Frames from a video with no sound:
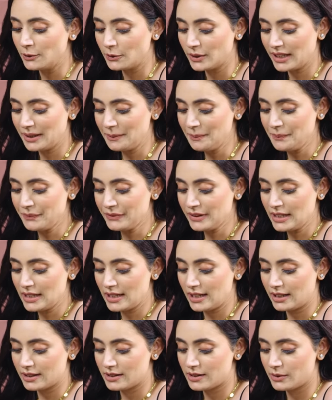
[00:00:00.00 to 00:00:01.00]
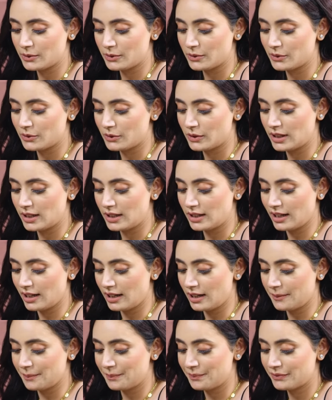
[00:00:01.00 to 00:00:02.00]
Okay. So
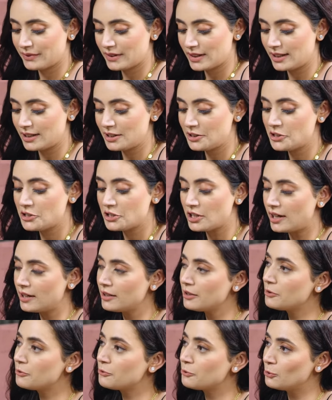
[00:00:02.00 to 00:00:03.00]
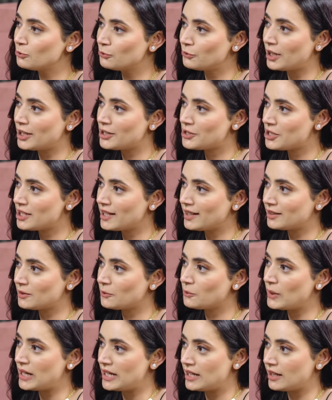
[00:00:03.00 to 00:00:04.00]
a drunk fufaji at
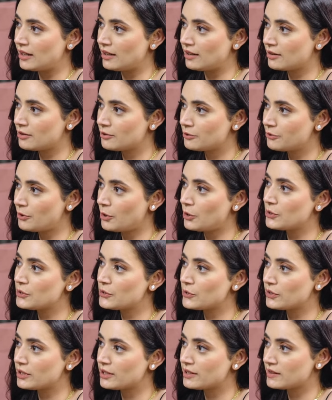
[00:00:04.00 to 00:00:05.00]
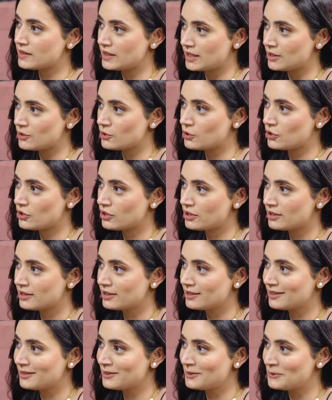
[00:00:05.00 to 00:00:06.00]
a wedding falls on the stage.
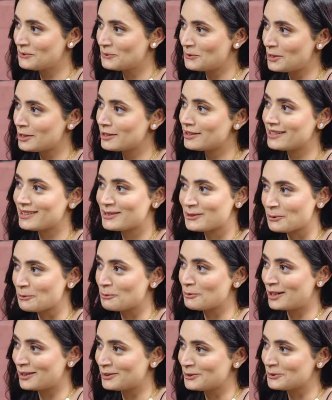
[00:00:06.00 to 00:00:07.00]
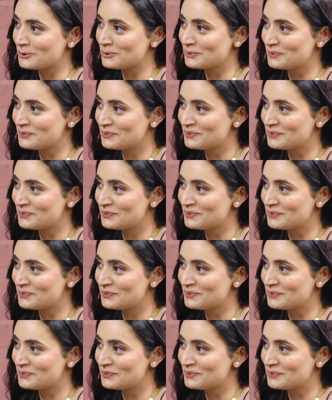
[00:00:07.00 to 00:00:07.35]
What does Kubbra do?